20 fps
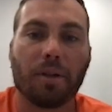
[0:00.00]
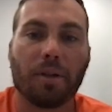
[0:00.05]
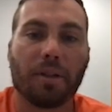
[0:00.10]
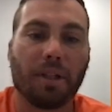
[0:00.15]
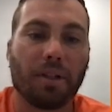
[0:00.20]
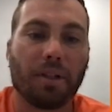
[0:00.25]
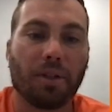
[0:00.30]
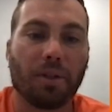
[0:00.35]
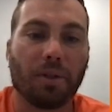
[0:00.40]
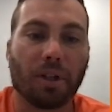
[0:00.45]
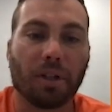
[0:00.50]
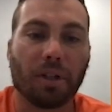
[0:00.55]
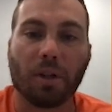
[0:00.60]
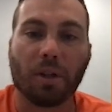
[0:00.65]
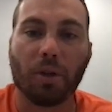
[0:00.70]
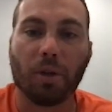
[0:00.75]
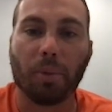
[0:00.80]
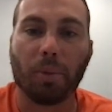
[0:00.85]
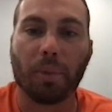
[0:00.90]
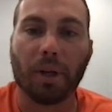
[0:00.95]
TCU gets a
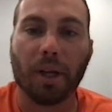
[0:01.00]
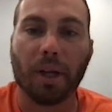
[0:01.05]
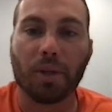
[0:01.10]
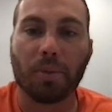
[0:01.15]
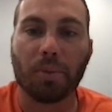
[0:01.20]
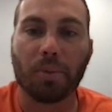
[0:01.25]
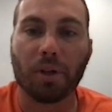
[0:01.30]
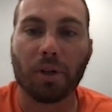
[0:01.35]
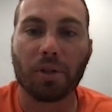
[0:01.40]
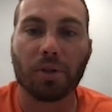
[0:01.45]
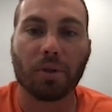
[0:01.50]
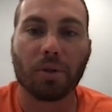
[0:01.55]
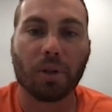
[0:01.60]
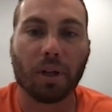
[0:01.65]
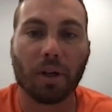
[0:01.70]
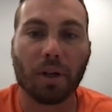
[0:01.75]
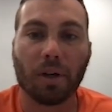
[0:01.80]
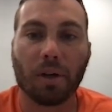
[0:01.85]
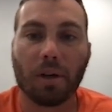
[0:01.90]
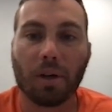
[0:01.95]
little bit of edge pressure
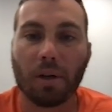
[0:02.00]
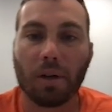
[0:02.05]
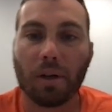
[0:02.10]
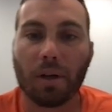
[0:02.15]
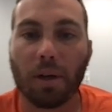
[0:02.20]
there.